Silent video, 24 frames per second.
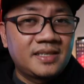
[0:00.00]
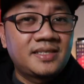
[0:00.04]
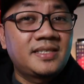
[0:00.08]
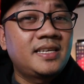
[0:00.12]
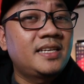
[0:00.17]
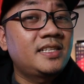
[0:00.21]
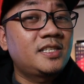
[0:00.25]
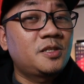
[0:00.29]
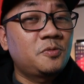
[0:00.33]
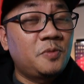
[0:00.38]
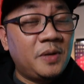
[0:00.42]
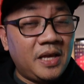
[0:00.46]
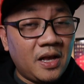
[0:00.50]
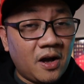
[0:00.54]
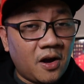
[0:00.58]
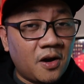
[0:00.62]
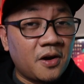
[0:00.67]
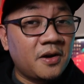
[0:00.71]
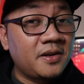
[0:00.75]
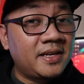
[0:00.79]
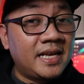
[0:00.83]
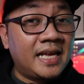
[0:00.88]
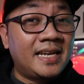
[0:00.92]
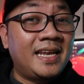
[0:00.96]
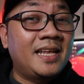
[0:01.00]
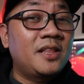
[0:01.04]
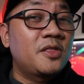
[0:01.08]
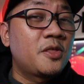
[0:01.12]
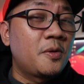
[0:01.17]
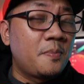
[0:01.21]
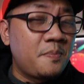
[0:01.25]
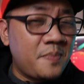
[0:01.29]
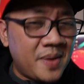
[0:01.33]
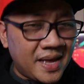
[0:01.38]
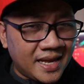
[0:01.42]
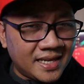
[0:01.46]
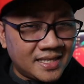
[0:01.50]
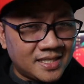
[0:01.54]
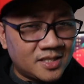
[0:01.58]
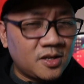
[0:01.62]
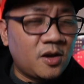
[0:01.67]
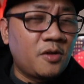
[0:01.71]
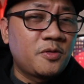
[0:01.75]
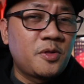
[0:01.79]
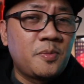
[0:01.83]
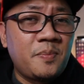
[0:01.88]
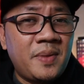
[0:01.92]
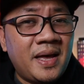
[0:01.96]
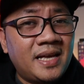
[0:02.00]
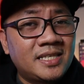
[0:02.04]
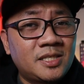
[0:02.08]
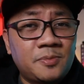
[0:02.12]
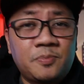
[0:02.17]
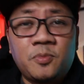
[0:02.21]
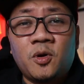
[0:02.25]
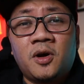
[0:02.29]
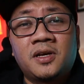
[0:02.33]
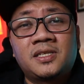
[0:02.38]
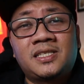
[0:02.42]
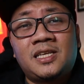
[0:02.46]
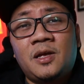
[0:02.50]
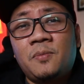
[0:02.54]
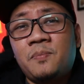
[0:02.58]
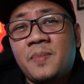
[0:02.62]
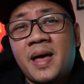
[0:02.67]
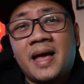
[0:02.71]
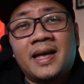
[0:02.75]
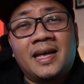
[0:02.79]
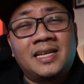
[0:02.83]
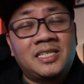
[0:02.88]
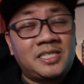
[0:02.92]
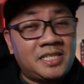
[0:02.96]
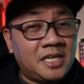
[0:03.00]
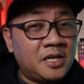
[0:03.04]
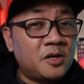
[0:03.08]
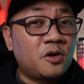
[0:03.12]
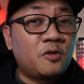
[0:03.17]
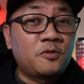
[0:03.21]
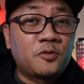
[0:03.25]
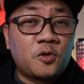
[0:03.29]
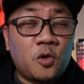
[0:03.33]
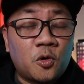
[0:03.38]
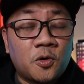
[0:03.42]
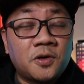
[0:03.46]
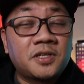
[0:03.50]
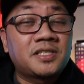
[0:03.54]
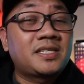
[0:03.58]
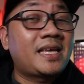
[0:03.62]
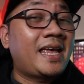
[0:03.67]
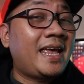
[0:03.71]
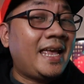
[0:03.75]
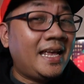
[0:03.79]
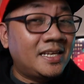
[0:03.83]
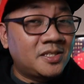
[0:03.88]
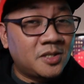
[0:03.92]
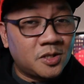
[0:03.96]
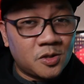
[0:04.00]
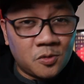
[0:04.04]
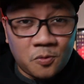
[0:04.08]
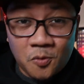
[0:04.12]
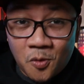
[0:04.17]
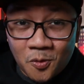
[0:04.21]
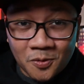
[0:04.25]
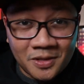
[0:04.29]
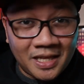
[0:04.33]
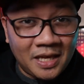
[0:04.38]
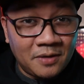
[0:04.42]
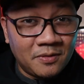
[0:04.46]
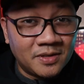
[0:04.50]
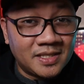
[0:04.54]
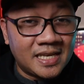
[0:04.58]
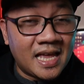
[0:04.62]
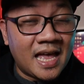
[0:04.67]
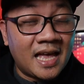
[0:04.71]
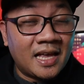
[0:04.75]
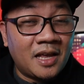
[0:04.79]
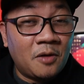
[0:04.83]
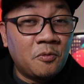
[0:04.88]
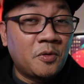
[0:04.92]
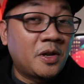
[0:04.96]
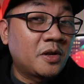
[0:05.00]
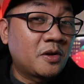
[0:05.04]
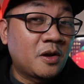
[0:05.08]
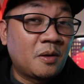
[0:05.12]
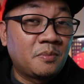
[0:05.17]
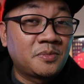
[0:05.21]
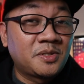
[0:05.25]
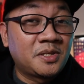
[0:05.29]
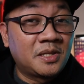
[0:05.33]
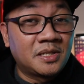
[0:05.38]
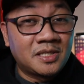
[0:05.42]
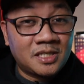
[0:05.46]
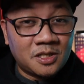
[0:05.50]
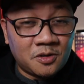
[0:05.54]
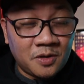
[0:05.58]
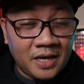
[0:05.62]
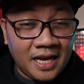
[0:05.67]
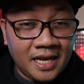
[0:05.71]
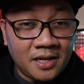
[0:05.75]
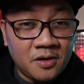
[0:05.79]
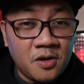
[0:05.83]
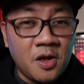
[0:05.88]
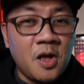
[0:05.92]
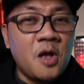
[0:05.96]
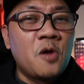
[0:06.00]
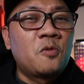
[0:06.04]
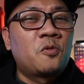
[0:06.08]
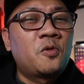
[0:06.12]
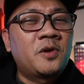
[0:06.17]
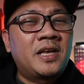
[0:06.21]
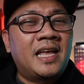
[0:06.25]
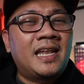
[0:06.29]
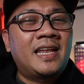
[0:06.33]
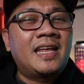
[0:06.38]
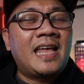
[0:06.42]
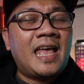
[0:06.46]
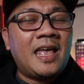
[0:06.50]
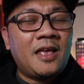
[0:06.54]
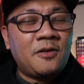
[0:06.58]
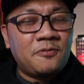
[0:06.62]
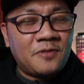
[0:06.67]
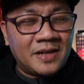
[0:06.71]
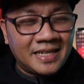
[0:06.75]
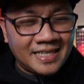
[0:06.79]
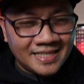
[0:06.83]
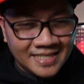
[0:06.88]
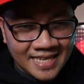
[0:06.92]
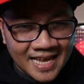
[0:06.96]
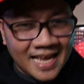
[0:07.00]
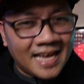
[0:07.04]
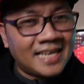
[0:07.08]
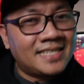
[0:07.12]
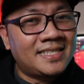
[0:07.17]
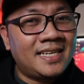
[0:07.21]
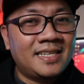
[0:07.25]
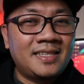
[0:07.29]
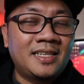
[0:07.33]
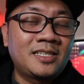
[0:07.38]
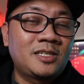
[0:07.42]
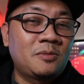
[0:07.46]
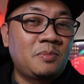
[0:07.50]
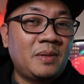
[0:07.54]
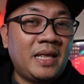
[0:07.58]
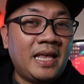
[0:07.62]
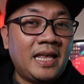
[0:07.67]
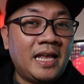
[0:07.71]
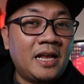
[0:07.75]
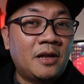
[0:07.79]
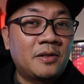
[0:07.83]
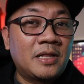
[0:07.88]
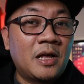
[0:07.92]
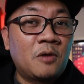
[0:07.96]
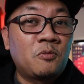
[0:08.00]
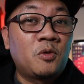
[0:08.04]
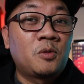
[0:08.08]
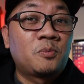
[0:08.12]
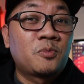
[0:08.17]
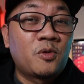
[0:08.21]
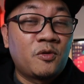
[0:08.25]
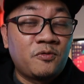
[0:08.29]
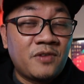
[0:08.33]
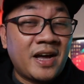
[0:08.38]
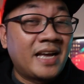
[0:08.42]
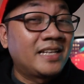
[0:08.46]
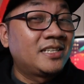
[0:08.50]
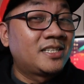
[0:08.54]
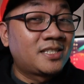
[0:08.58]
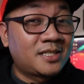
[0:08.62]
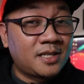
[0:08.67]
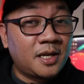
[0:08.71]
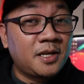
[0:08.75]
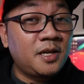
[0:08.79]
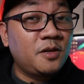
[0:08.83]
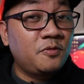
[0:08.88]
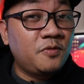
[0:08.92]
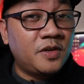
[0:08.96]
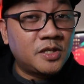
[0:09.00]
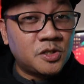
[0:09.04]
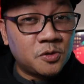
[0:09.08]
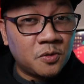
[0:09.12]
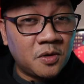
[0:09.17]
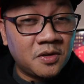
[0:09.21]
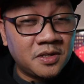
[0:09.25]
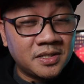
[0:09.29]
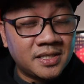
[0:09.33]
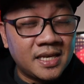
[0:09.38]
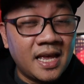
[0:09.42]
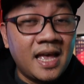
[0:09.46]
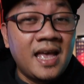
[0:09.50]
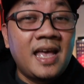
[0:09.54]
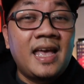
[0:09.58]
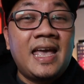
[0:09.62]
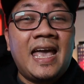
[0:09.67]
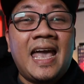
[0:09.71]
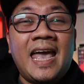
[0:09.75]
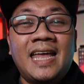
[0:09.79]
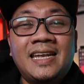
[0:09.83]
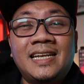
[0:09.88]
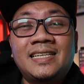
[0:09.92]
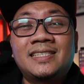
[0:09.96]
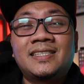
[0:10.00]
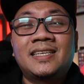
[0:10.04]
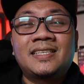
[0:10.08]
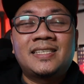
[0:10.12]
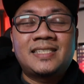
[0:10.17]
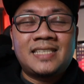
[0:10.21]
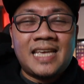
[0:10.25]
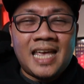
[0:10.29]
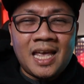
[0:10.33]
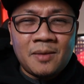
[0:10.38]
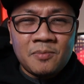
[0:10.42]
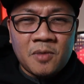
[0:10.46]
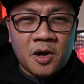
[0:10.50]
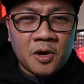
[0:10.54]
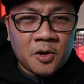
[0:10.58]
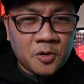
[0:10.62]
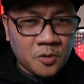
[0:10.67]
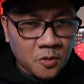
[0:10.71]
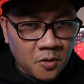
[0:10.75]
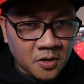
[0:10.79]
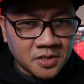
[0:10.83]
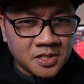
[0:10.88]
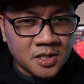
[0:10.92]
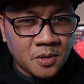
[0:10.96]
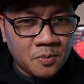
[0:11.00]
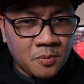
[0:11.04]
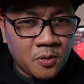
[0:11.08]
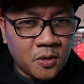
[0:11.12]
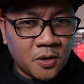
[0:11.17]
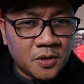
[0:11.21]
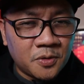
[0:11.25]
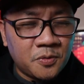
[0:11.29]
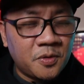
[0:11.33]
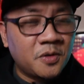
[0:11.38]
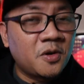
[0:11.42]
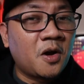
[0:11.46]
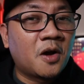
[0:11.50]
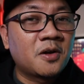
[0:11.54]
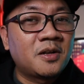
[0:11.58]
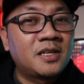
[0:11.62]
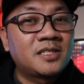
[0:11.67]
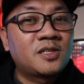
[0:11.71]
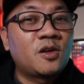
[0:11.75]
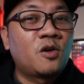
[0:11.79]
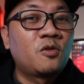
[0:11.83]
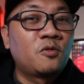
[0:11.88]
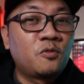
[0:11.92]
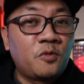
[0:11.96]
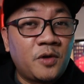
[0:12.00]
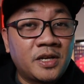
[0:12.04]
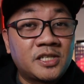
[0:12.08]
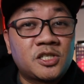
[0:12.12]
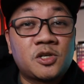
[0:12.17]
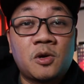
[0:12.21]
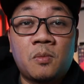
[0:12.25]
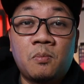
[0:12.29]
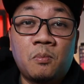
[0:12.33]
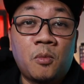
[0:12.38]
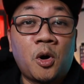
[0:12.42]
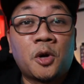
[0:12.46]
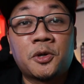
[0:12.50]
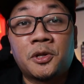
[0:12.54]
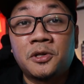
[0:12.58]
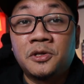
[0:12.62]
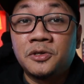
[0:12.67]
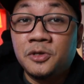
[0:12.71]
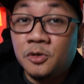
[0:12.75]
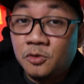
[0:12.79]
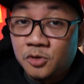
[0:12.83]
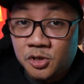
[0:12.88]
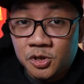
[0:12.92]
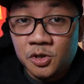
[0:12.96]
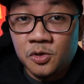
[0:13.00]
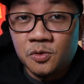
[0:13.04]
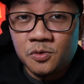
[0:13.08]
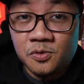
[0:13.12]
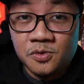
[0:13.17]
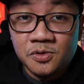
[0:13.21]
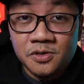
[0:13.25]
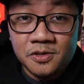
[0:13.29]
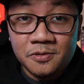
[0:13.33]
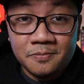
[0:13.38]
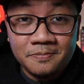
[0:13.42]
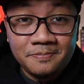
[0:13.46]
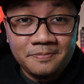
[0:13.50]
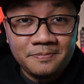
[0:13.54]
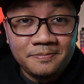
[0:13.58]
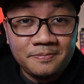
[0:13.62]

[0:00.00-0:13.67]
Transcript: Since we are getting the best of the best processing package here, of course, Asus won't leave us hanging when it comes to the screen. We're getting a fantastic display here that will provide stunning visuals, and it's the same across the board regardless of which model you choose.